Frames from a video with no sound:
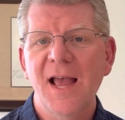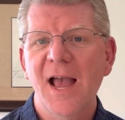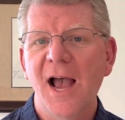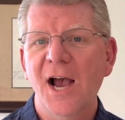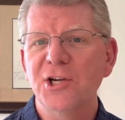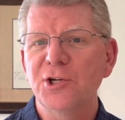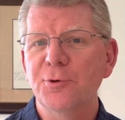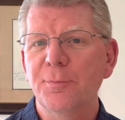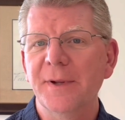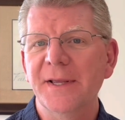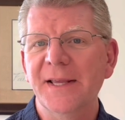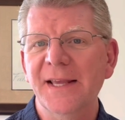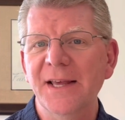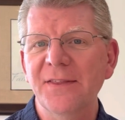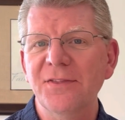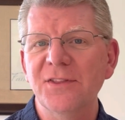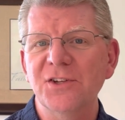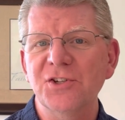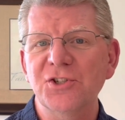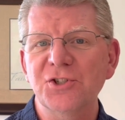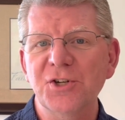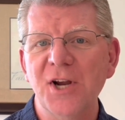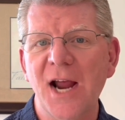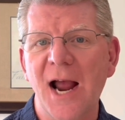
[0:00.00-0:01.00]
As you begin
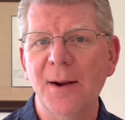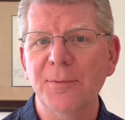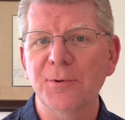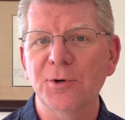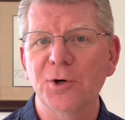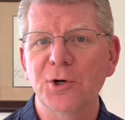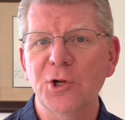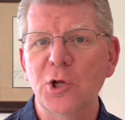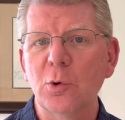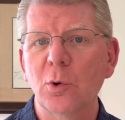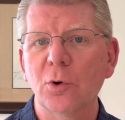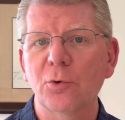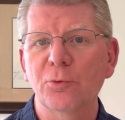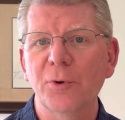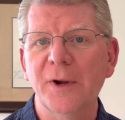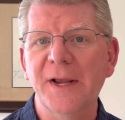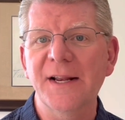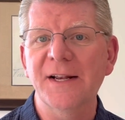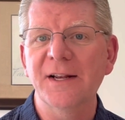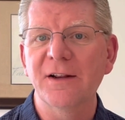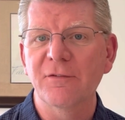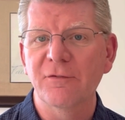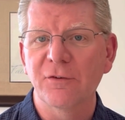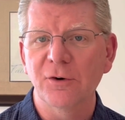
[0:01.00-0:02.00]
this chapter, you will
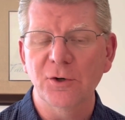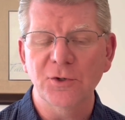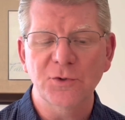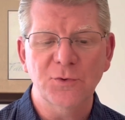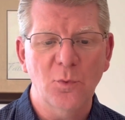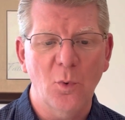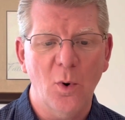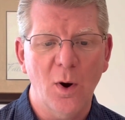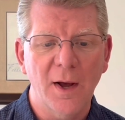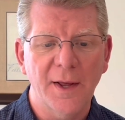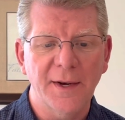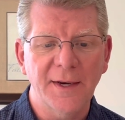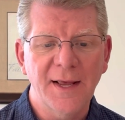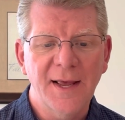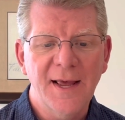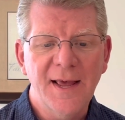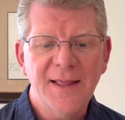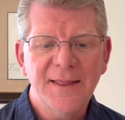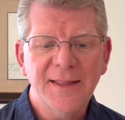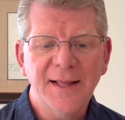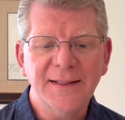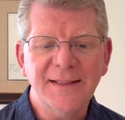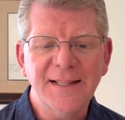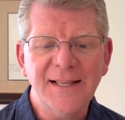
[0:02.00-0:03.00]
read in verse 1
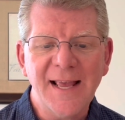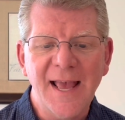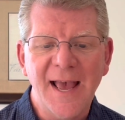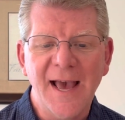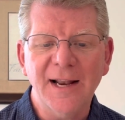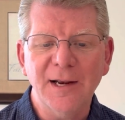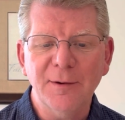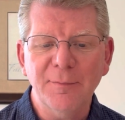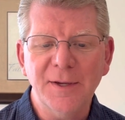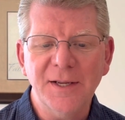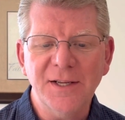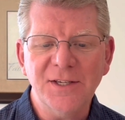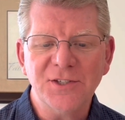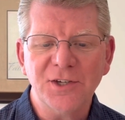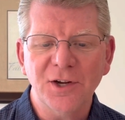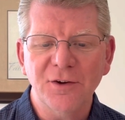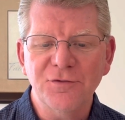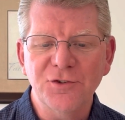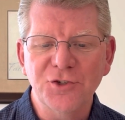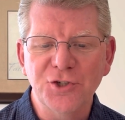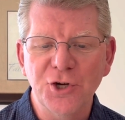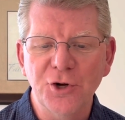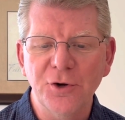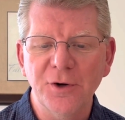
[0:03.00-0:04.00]
that the enemies
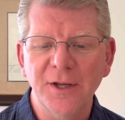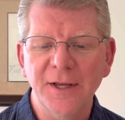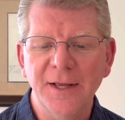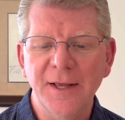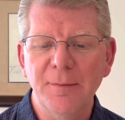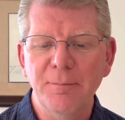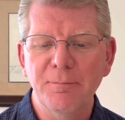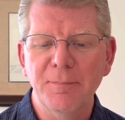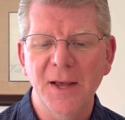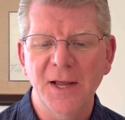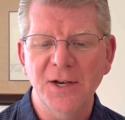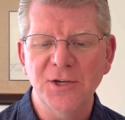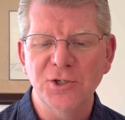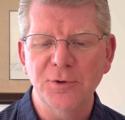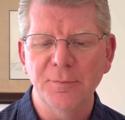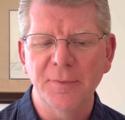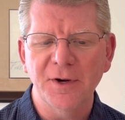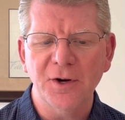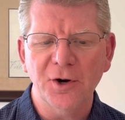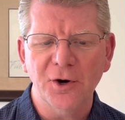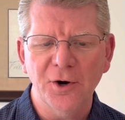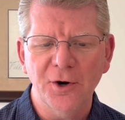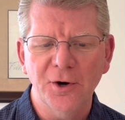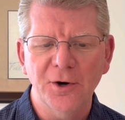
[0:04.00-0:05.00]
of Judah and
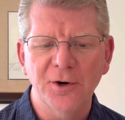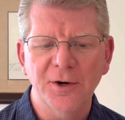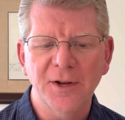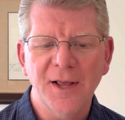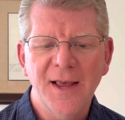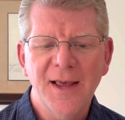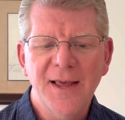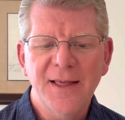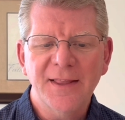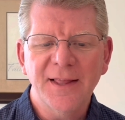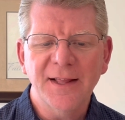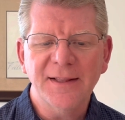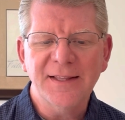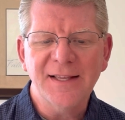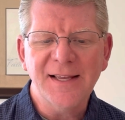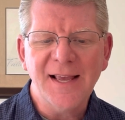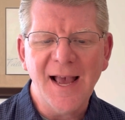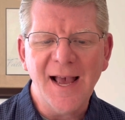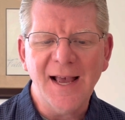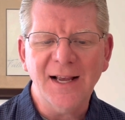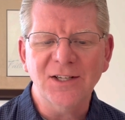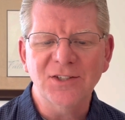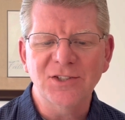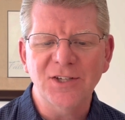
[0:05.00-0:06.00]
Benjamin heard that the
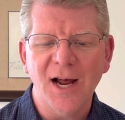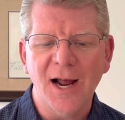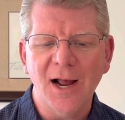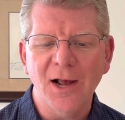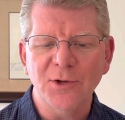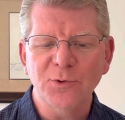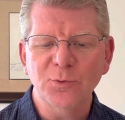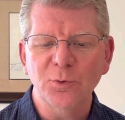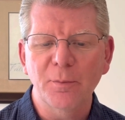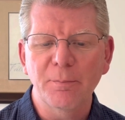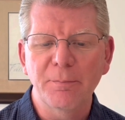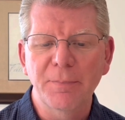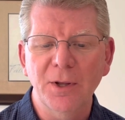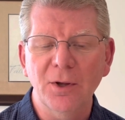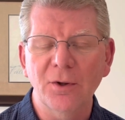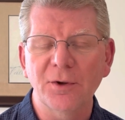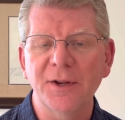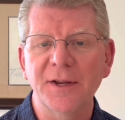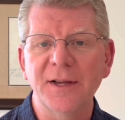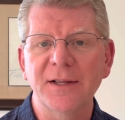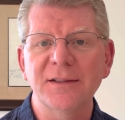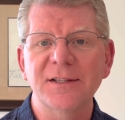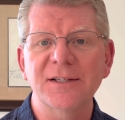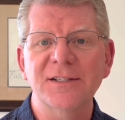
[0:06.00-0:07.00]
exiles were
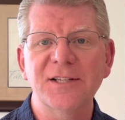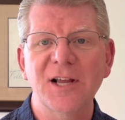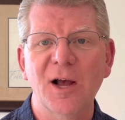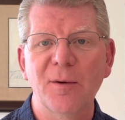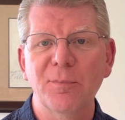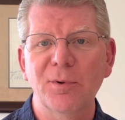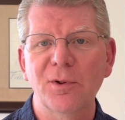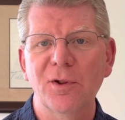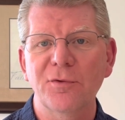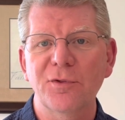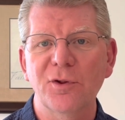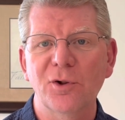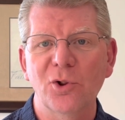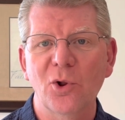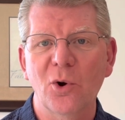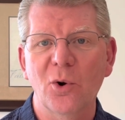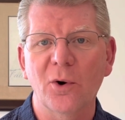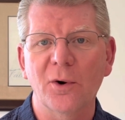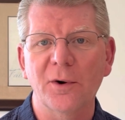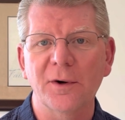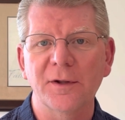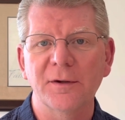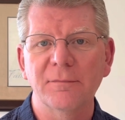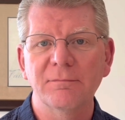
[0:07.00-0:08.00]
building the temple of the
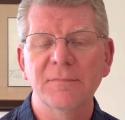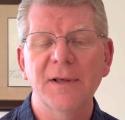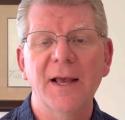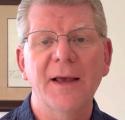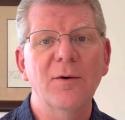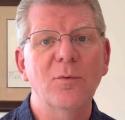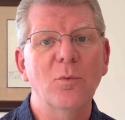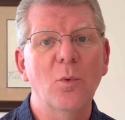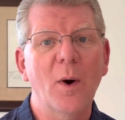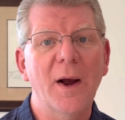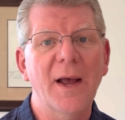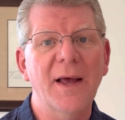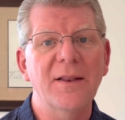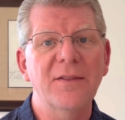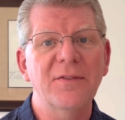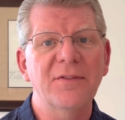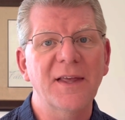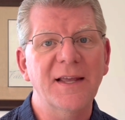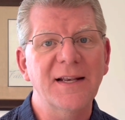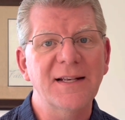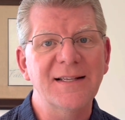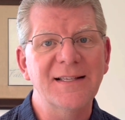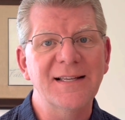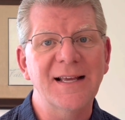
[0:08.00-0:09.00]
Lord. And when
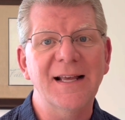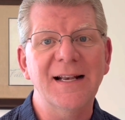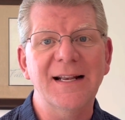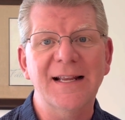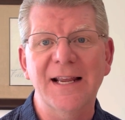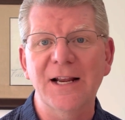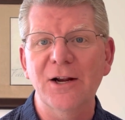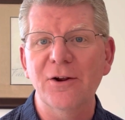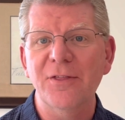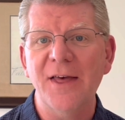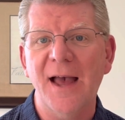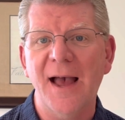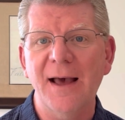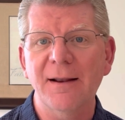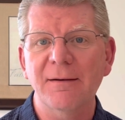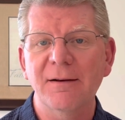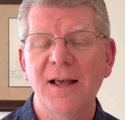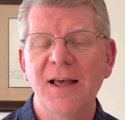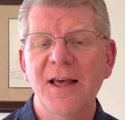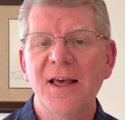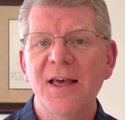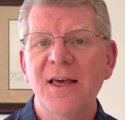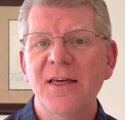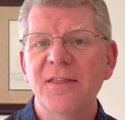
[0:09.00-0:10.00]
they did hear that,
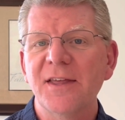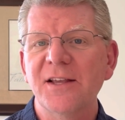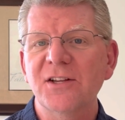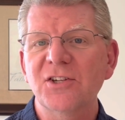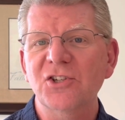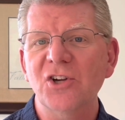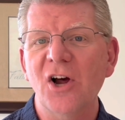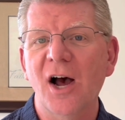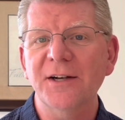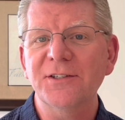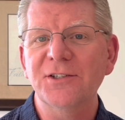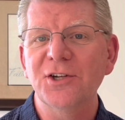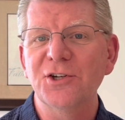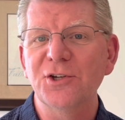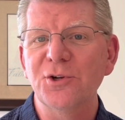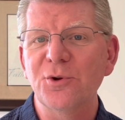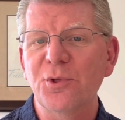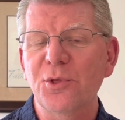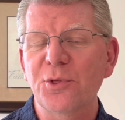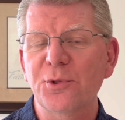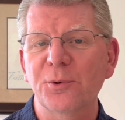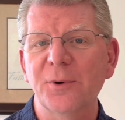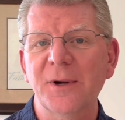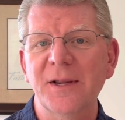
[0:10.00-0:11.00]
they sought to do
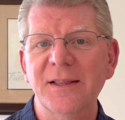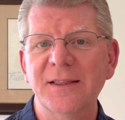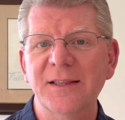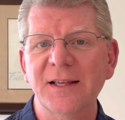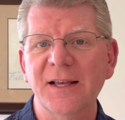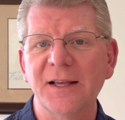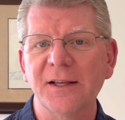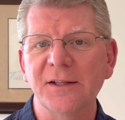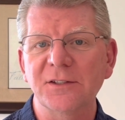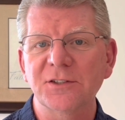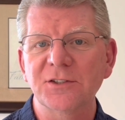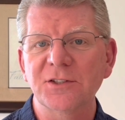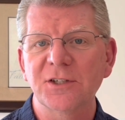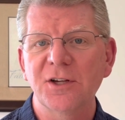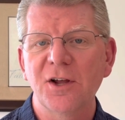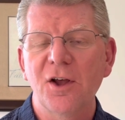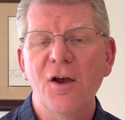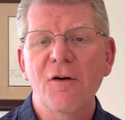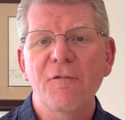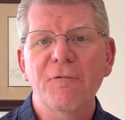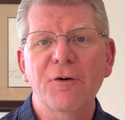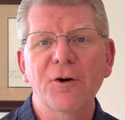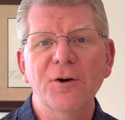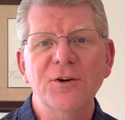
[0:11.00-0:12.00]
three things.
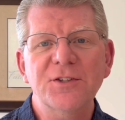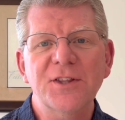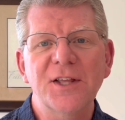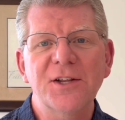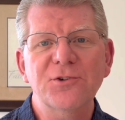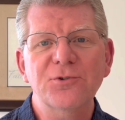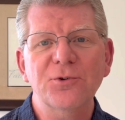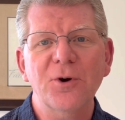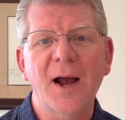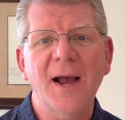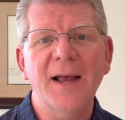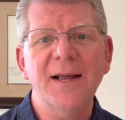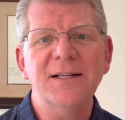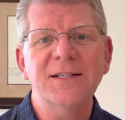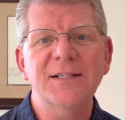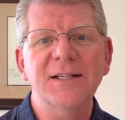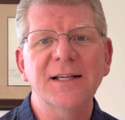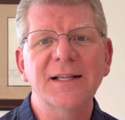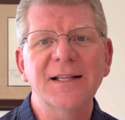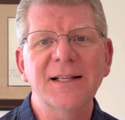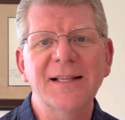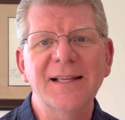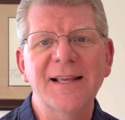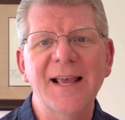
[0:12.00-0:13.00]
First, they tried to
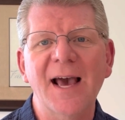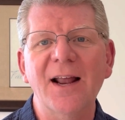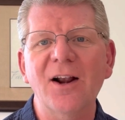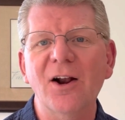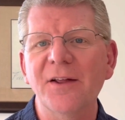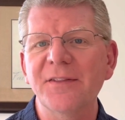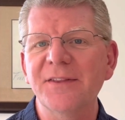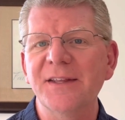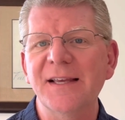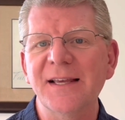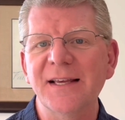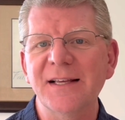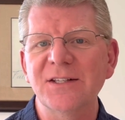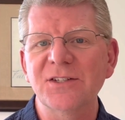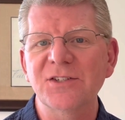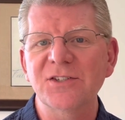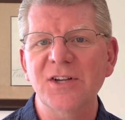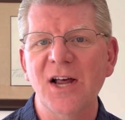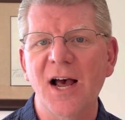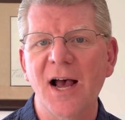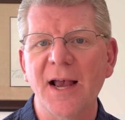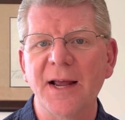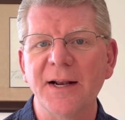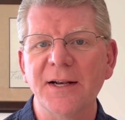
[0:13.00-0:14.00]
get on the
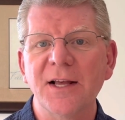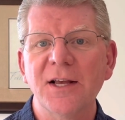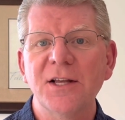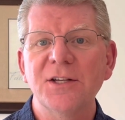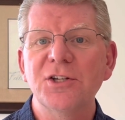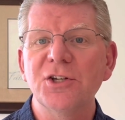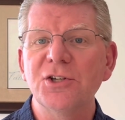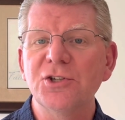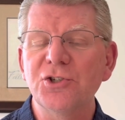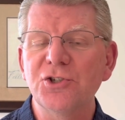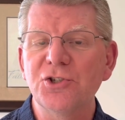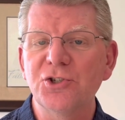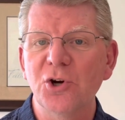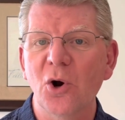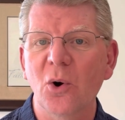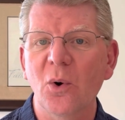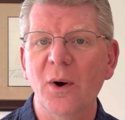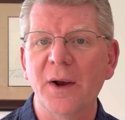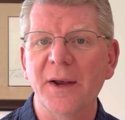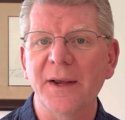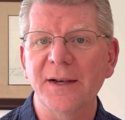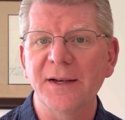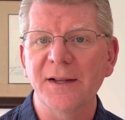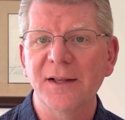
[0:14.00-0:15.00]
inside, to
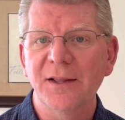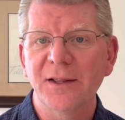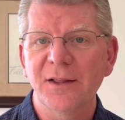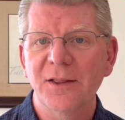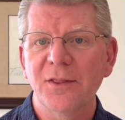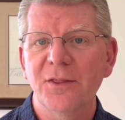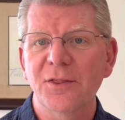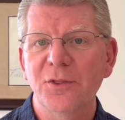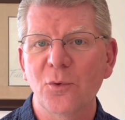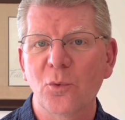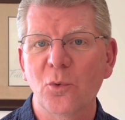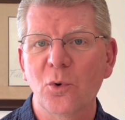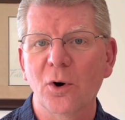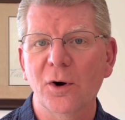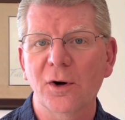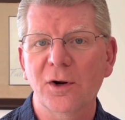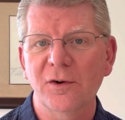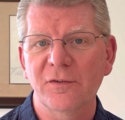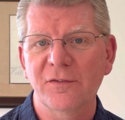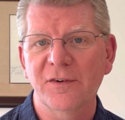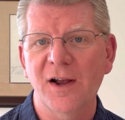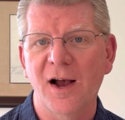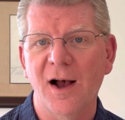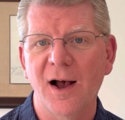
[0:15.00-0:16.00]
join the work
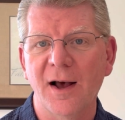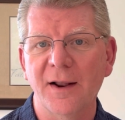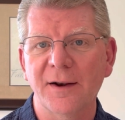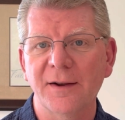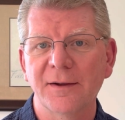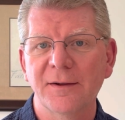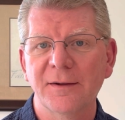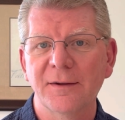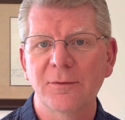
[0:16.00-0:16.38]
of God.